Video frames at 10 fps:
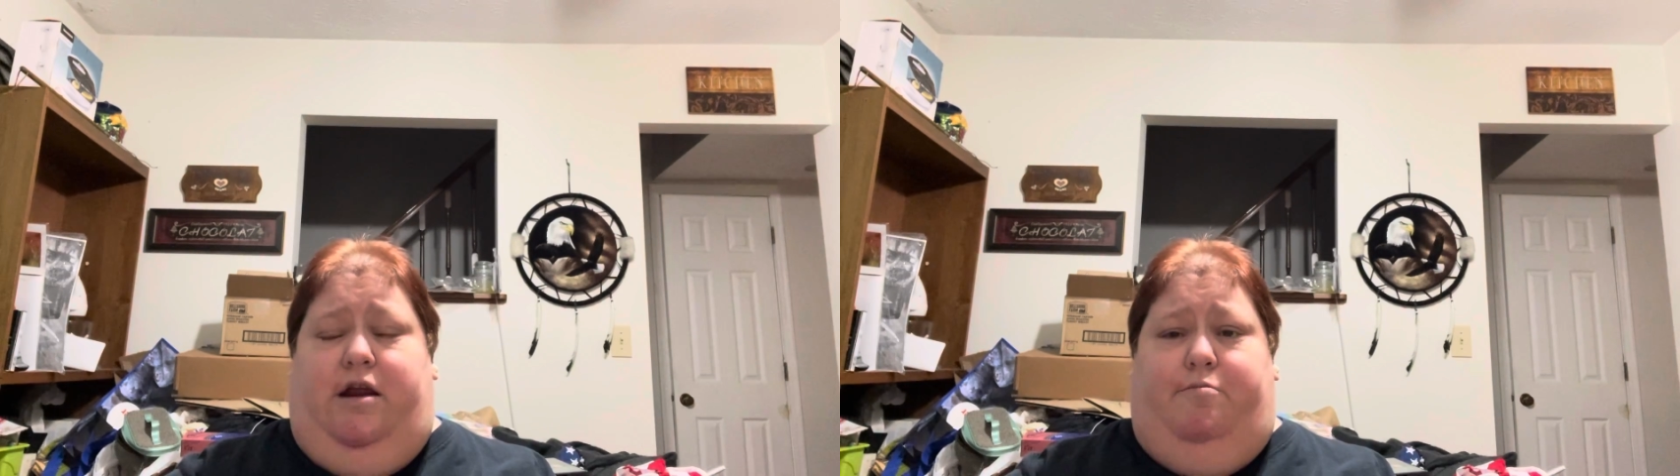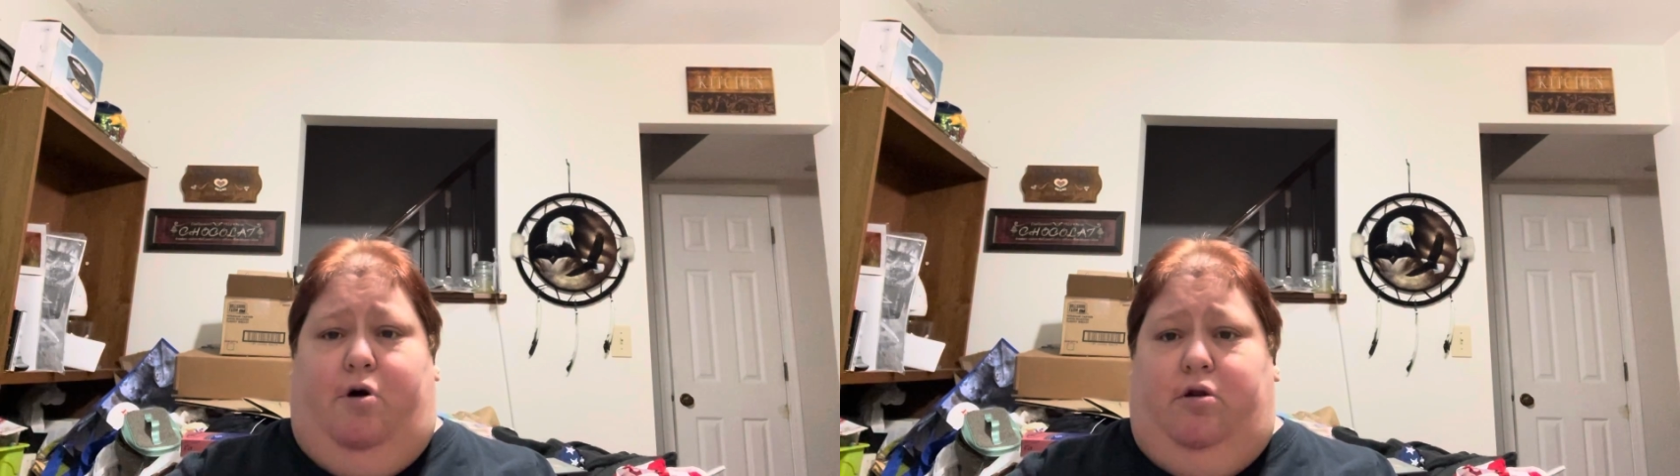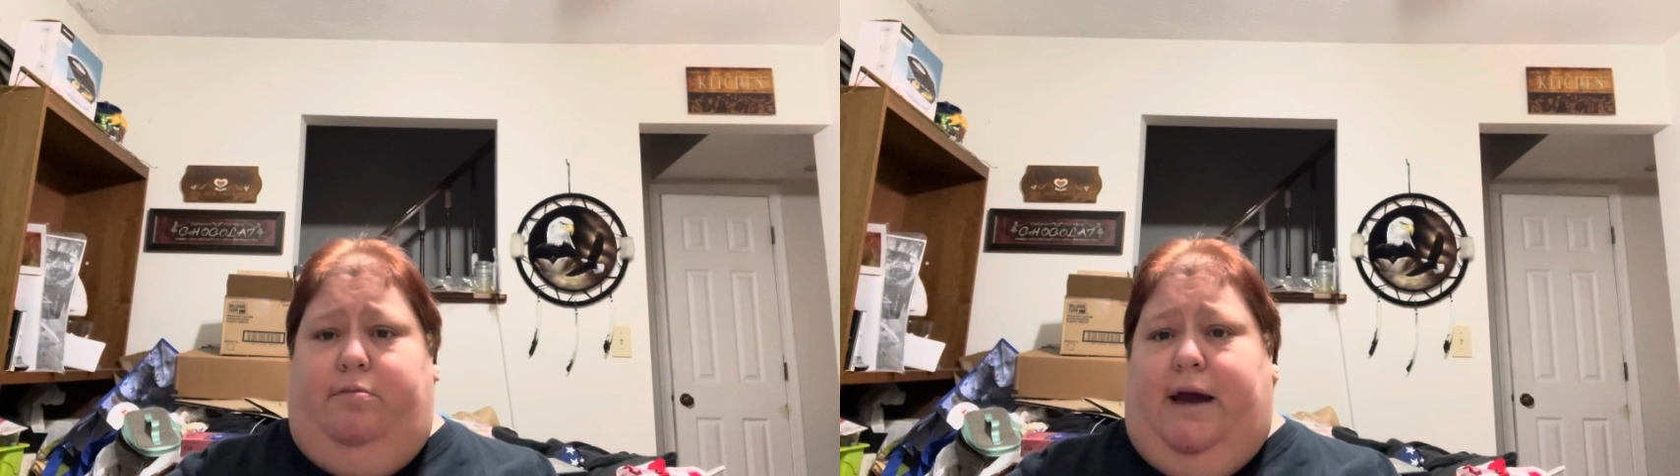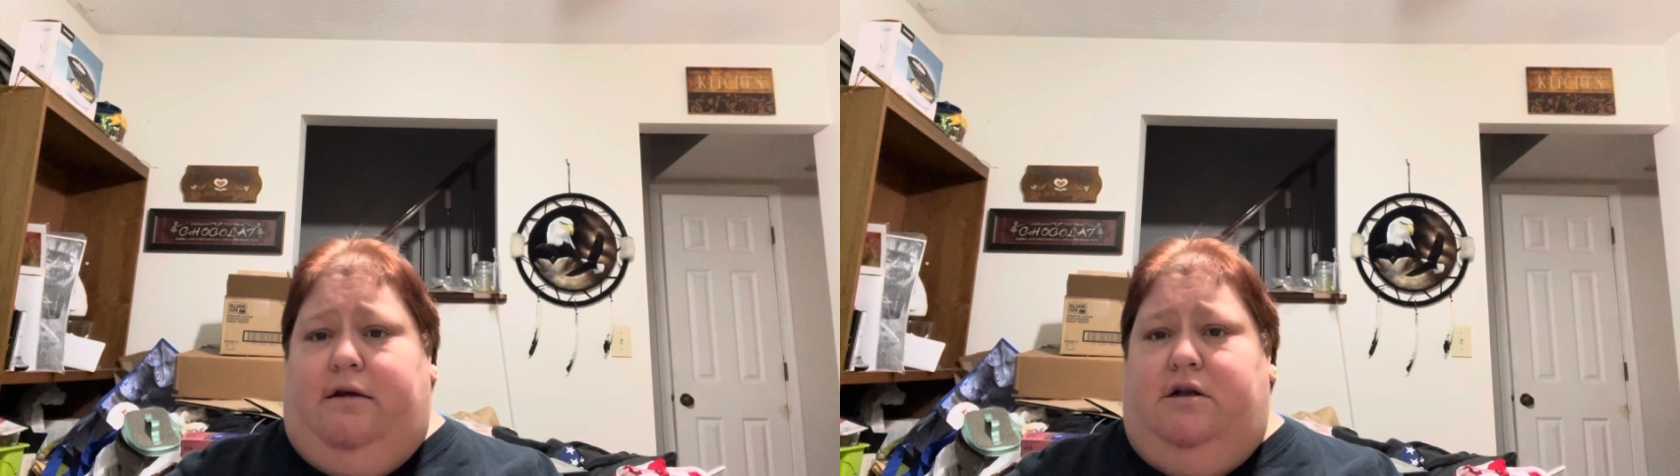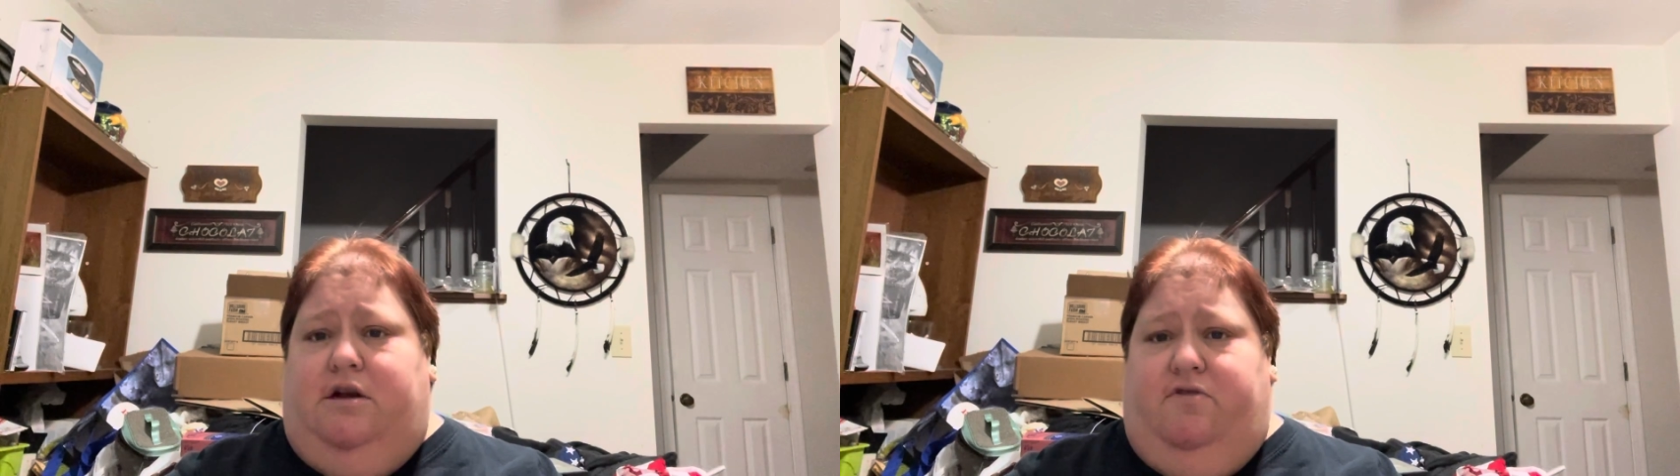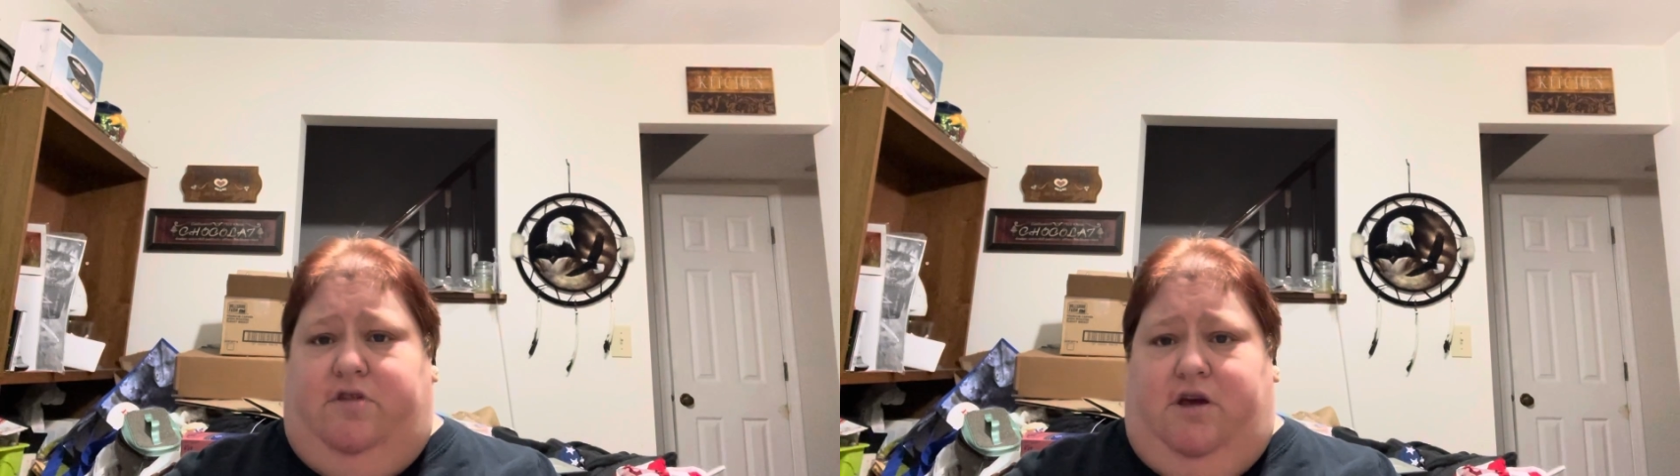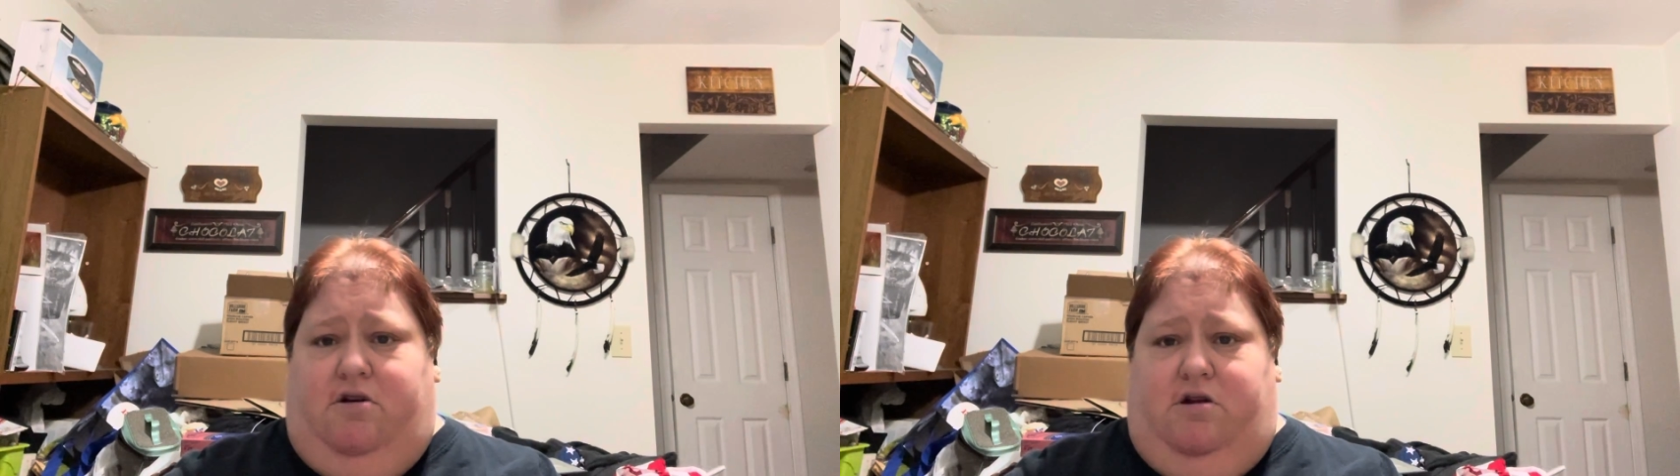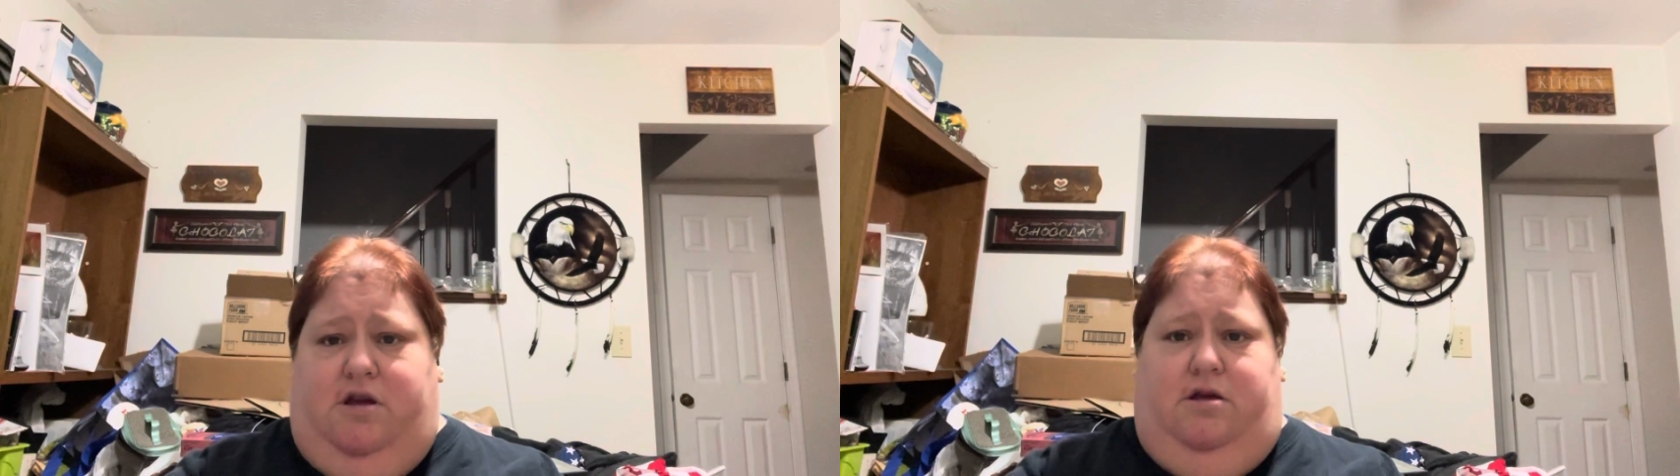at Bald Mountain and everything
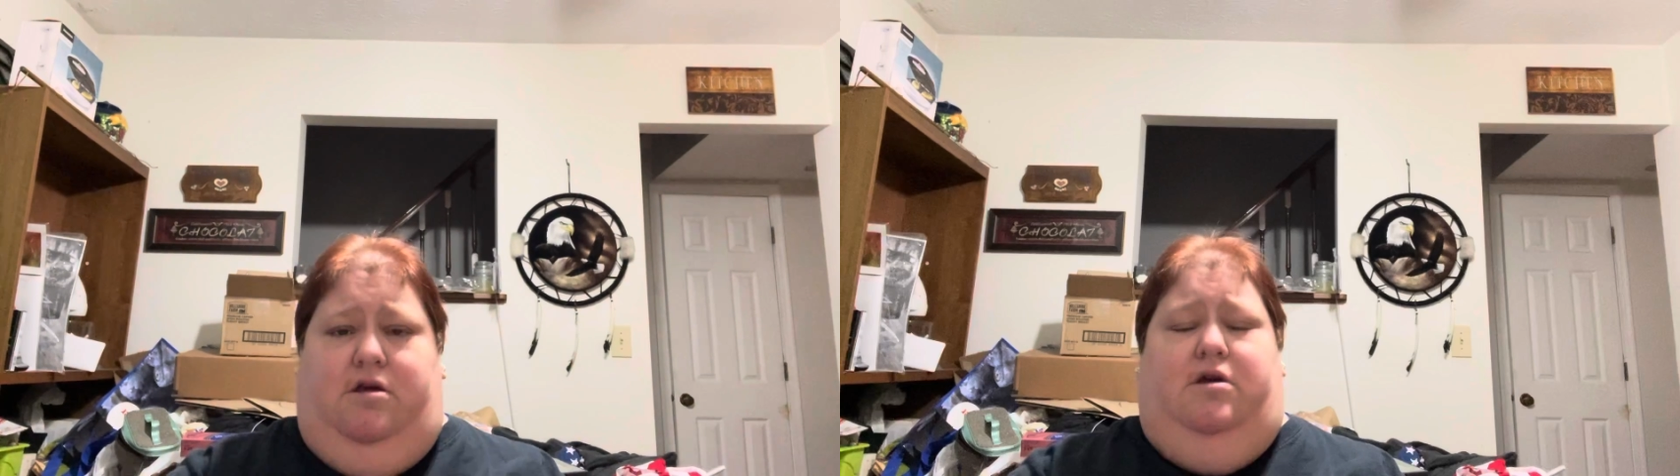on it.